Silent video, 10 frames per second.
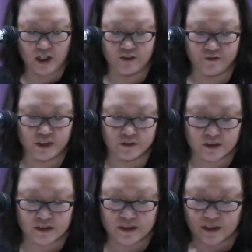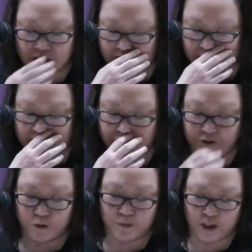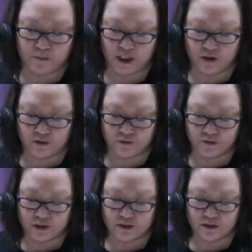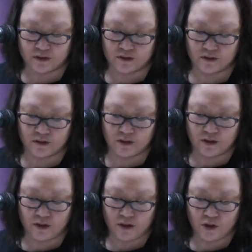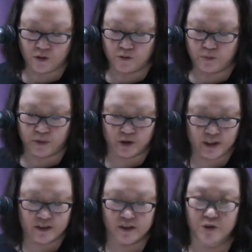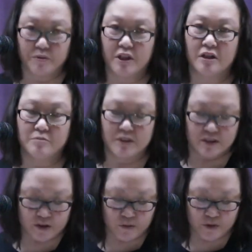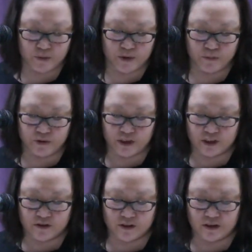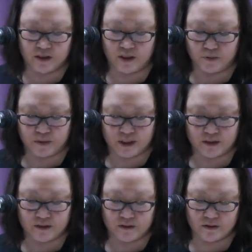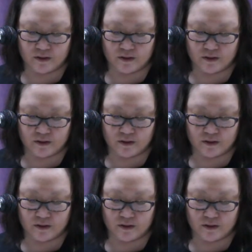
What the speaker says: I felt disconnected from all my girlfriends who were poised to becoming suburban breeders and yuppies,